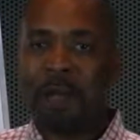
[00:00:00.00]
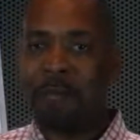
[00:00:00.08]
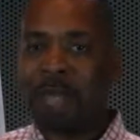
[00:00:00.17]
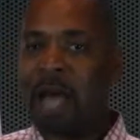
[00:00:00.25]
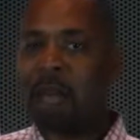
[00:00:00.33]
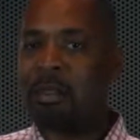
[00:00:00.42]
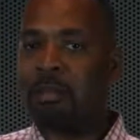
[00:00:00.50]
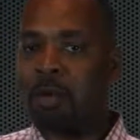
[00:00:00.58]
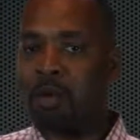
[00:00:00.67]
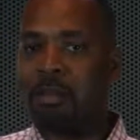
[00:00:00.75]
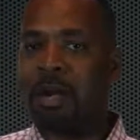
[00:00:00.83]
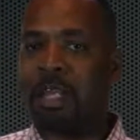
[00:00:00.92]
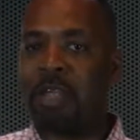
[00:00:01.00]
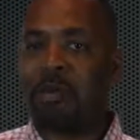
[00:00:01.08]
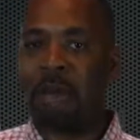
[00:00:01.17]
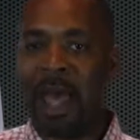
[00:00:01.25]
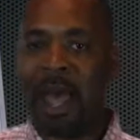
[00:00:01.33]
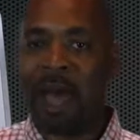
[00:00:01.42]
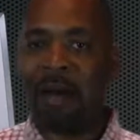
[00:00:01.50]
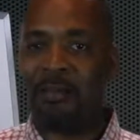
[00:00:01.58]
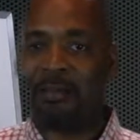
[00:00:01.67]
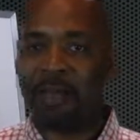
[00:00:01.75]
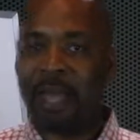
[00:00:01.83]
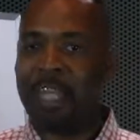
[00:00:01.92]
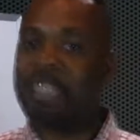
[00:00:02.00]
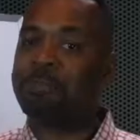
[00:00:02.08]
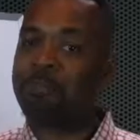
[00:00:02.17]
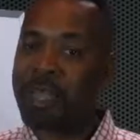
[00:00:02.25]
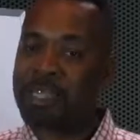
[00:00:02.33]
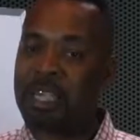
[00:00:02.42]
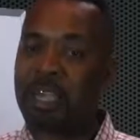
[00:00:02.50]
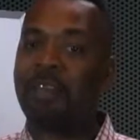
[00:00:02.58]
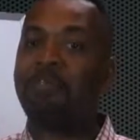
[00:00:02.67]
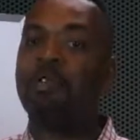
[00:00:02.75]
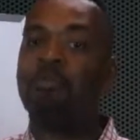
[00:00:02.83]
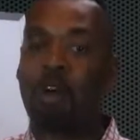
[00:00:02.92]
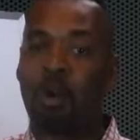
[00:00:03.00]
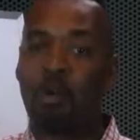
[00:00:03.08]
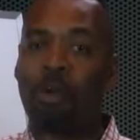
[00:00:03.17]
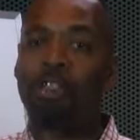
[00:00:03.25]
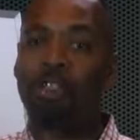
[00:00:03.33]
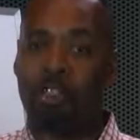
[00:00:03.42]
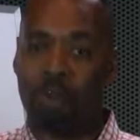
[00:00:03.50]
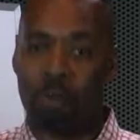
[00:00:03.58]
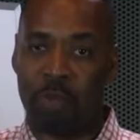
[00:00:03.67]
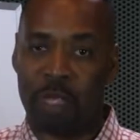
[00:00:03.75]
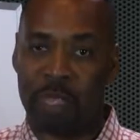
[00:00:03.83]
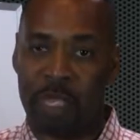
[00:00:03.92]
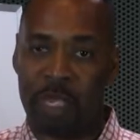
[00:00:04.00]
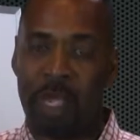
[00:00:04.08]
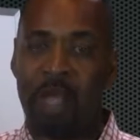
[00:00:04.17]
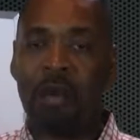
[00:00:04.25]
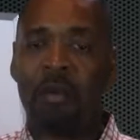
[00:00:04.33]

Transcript: Now, the more money you have, especially if you know what to do with it